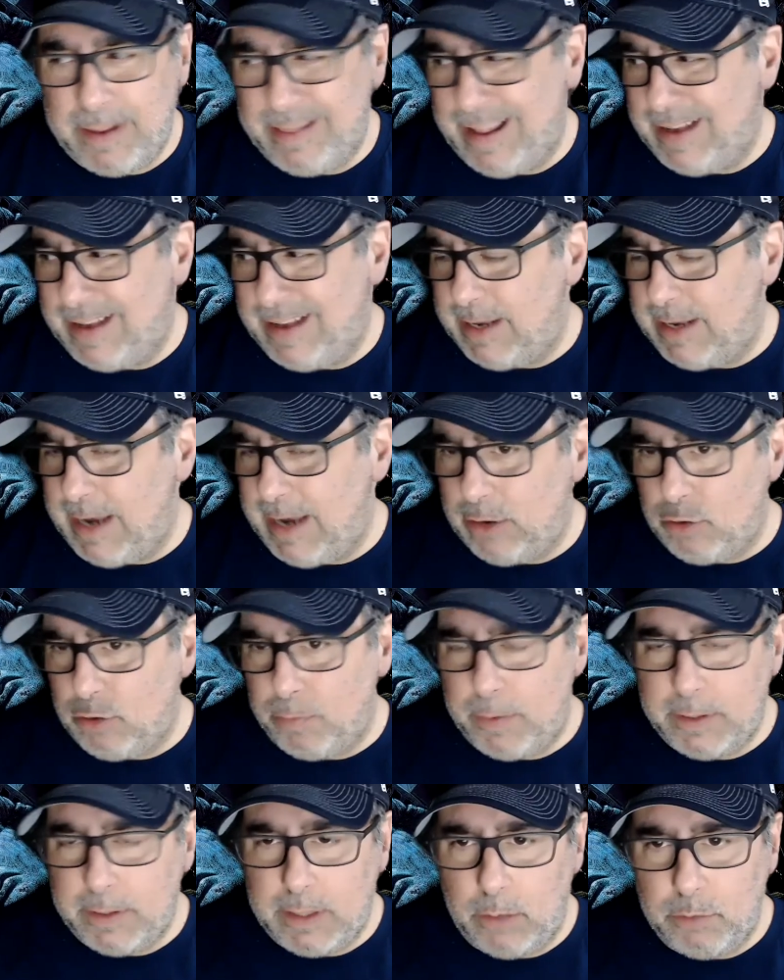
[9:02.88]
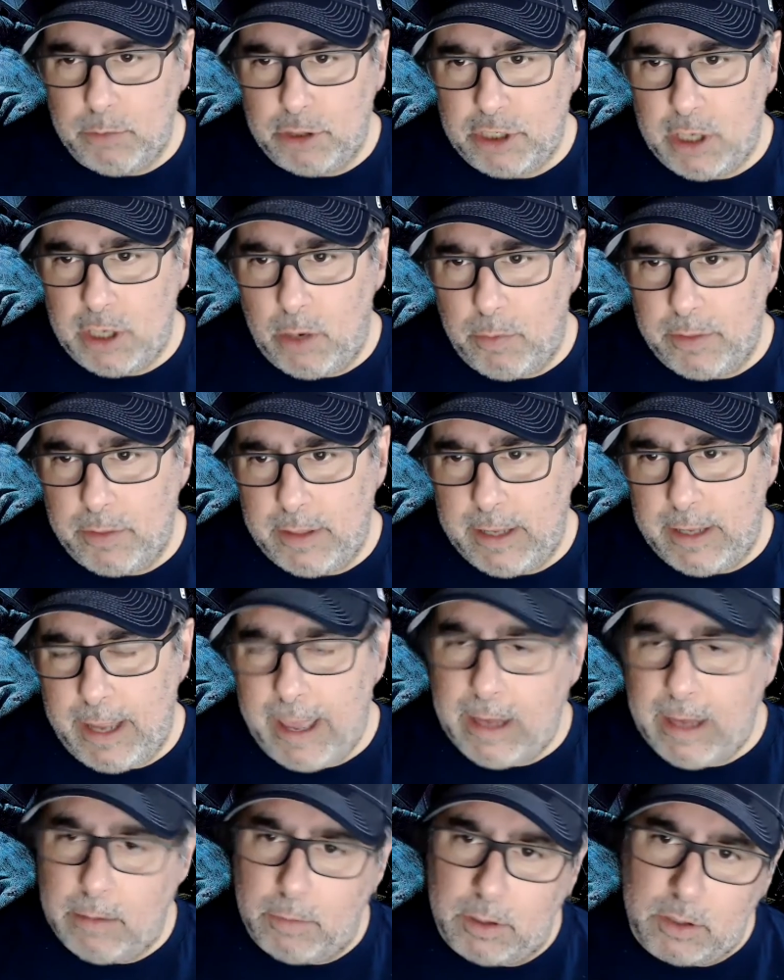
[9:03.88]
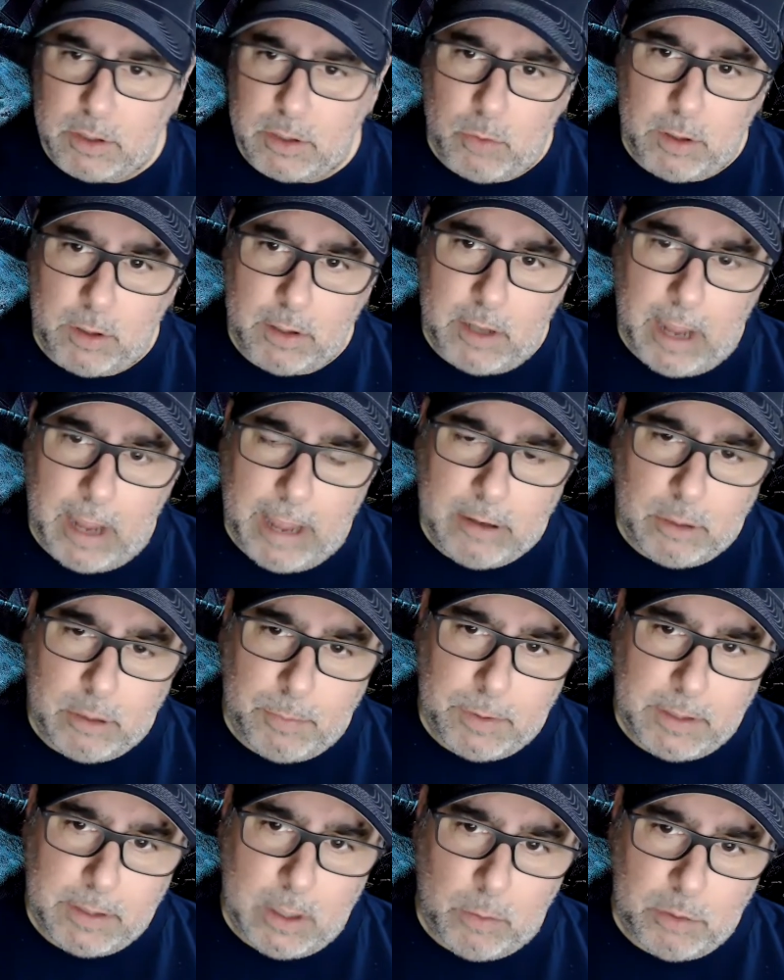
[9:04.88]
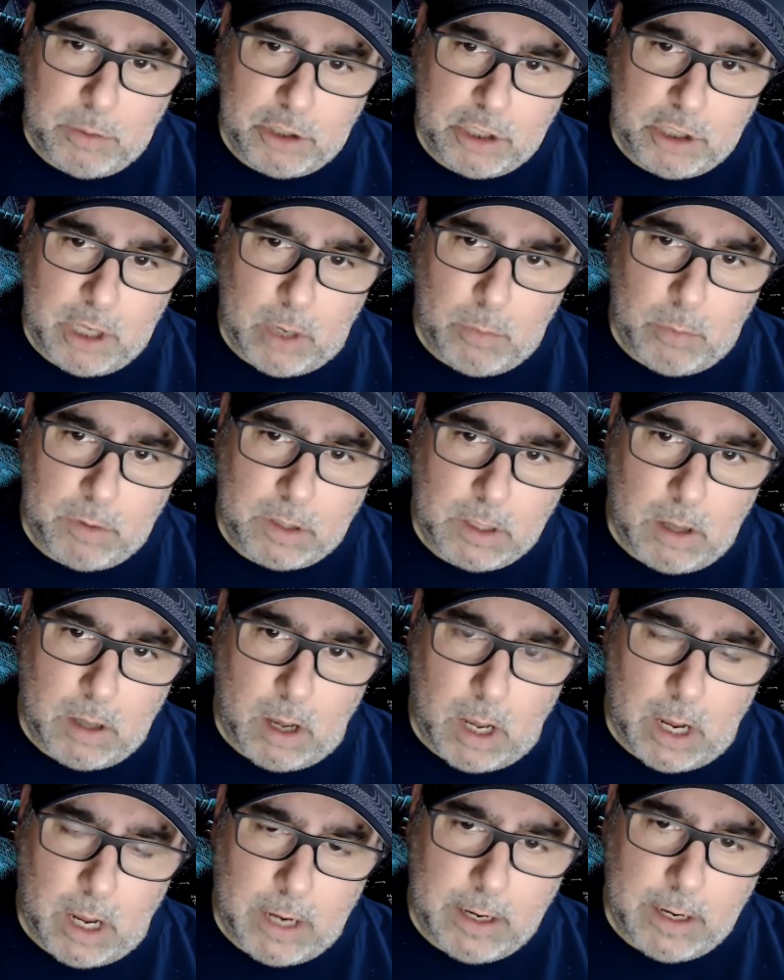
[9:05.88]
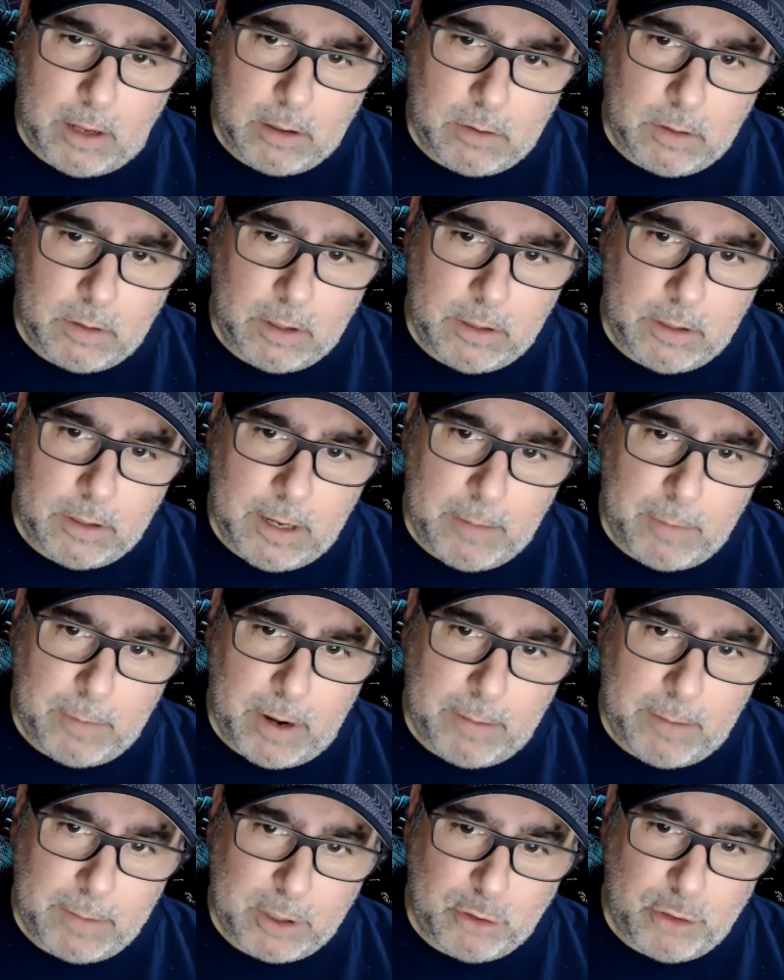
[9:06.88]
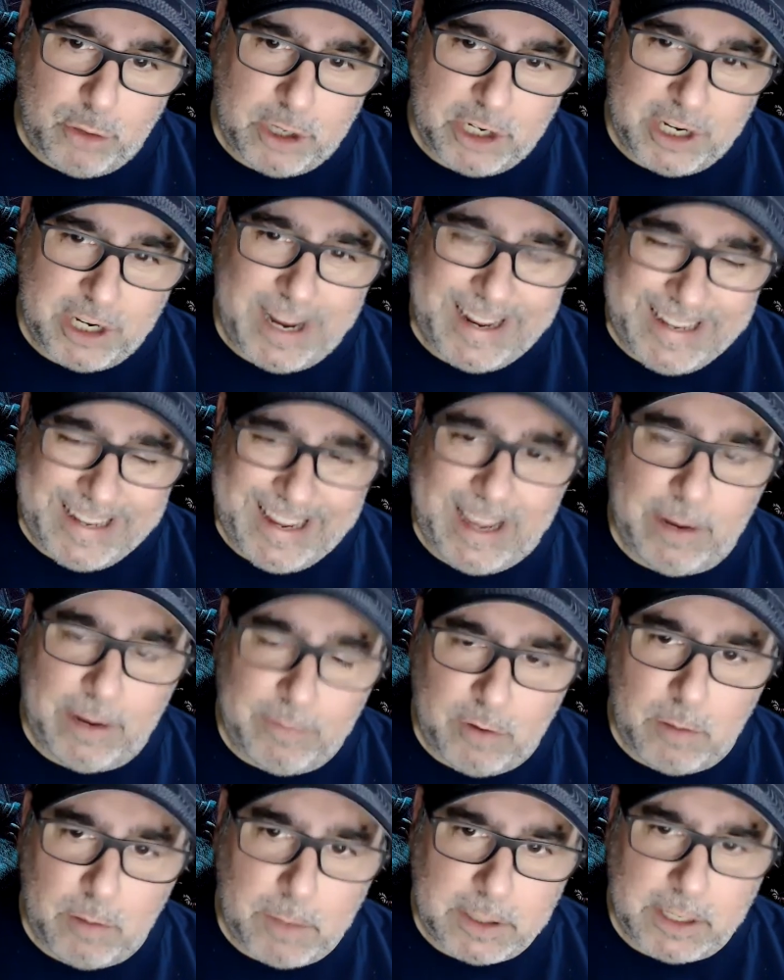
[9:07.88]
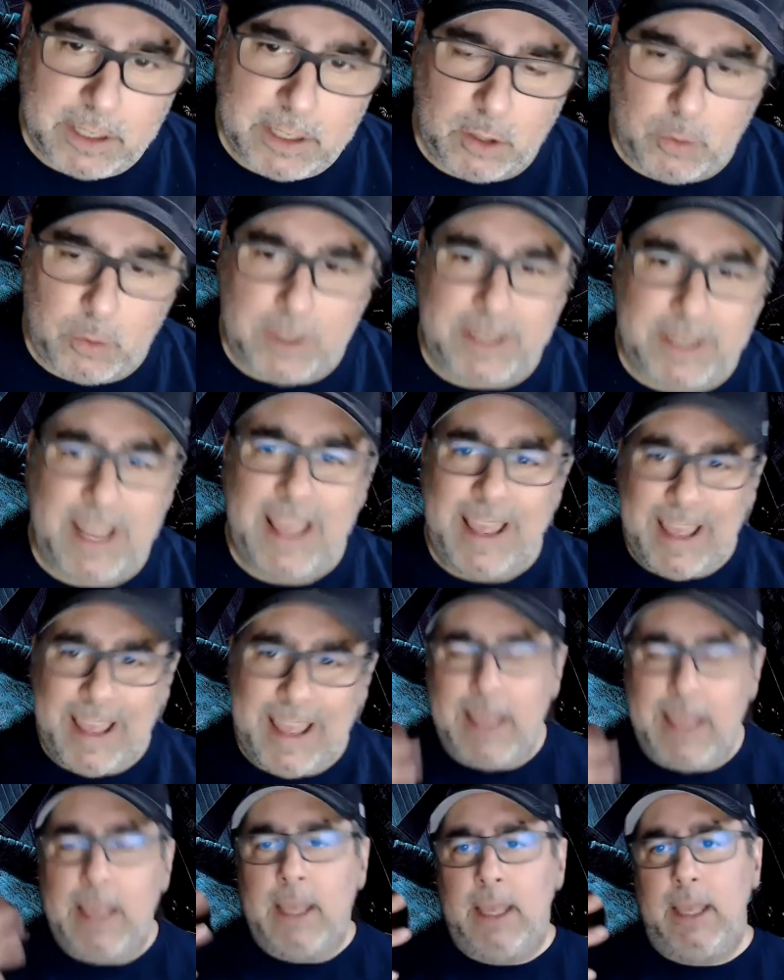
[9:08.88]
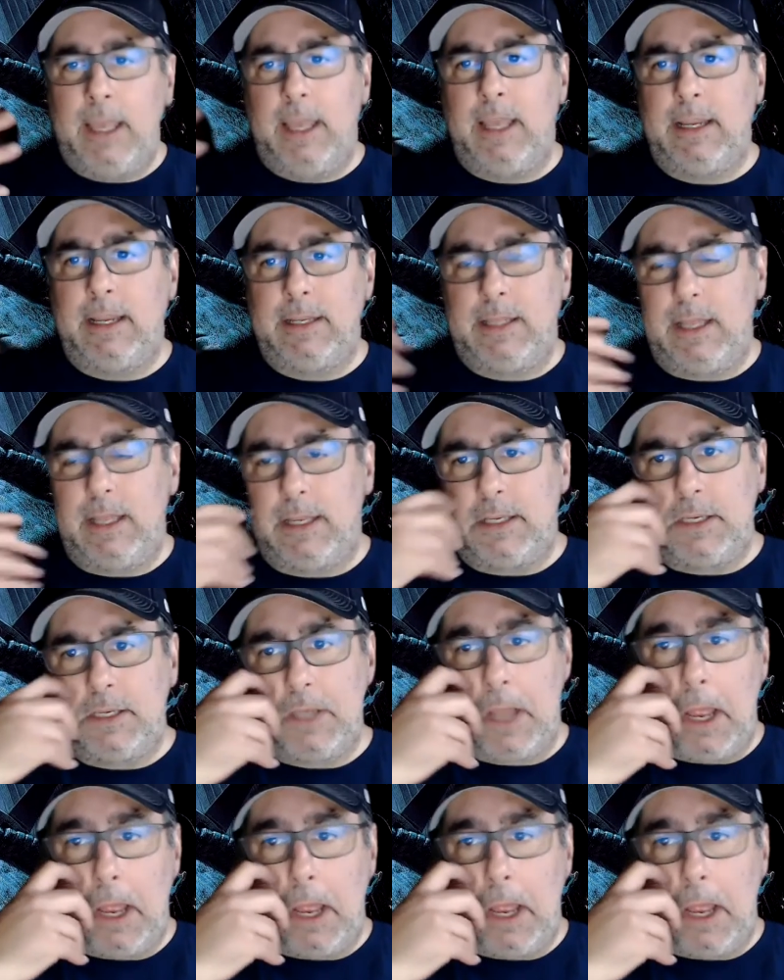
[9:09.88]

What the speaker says: That's an attribute that we share with the animals. What the attribute that we share with God, according to the Abrahamic tradition, again, very much like the Greeks, is this